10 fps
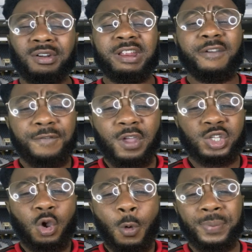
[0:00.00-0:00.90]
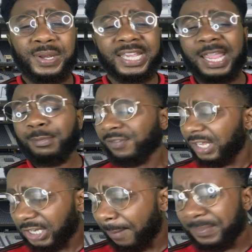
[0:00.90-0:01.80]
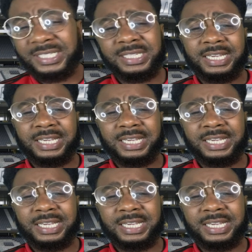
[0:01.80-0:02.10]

on their first opening game of the Champions